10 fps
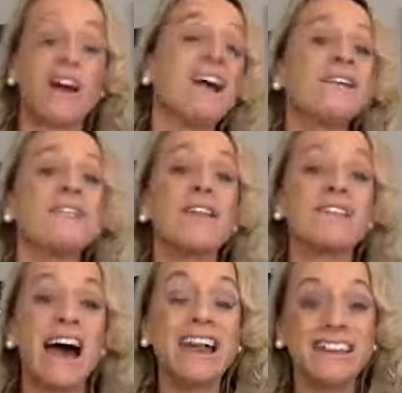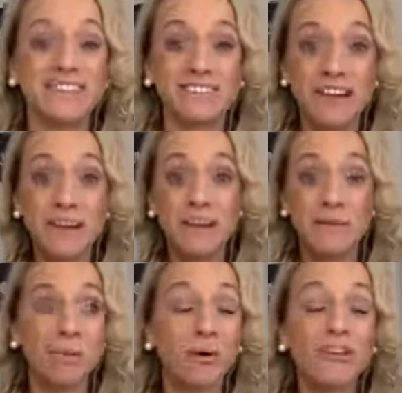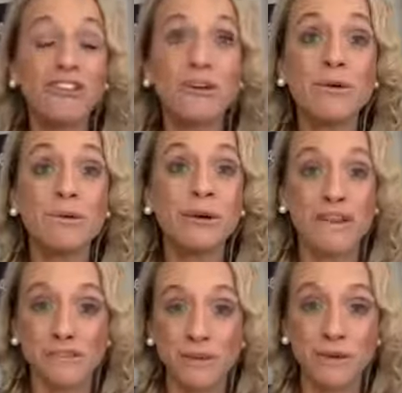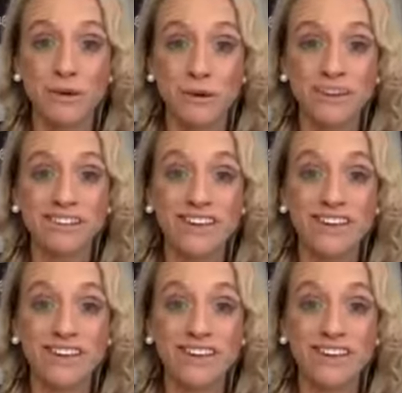I know that that is important to you, whatever your goal is.